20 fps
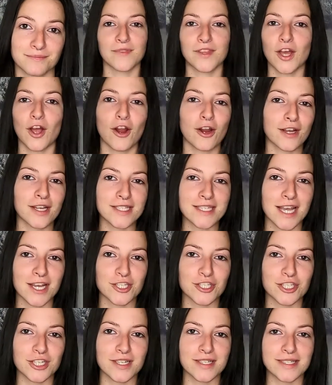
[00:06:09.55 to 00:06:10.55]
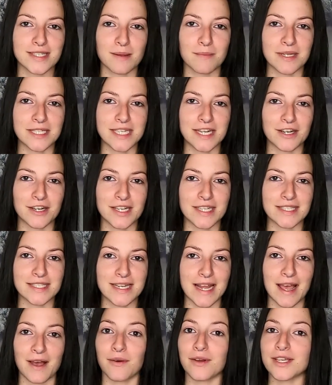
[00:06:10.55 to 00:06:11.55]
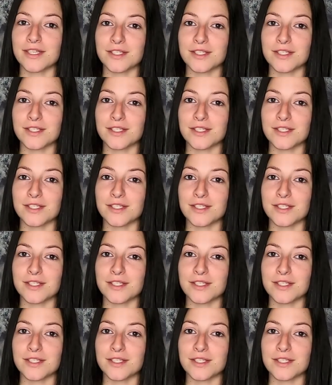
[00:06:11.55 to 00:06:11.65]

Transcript: The architecture in cemeteries now